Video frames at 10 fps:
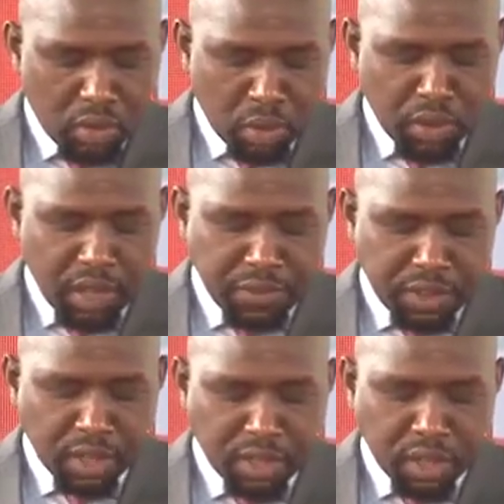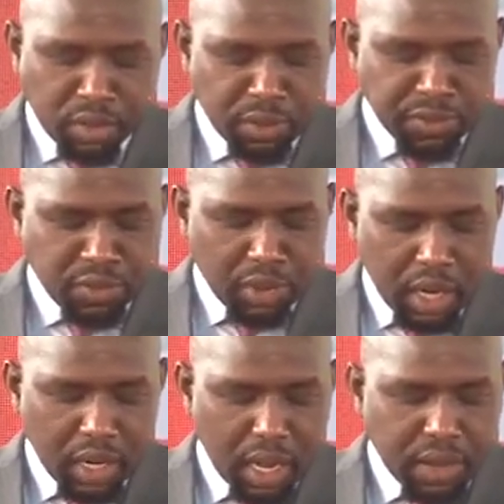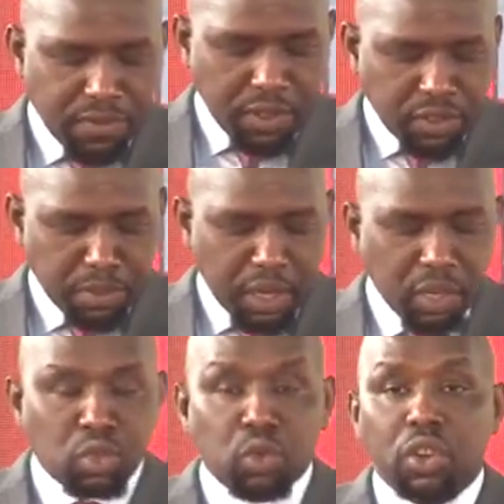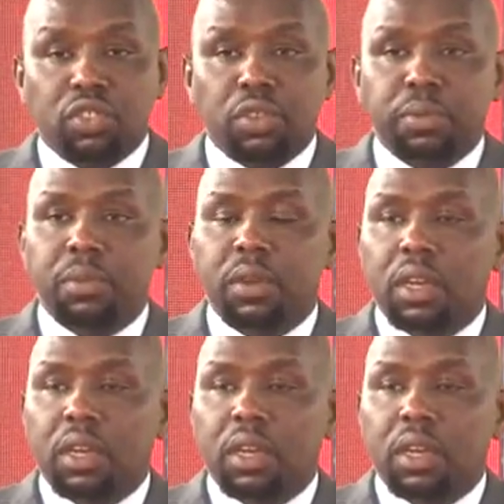through the facilitation of trade and investment, tourism,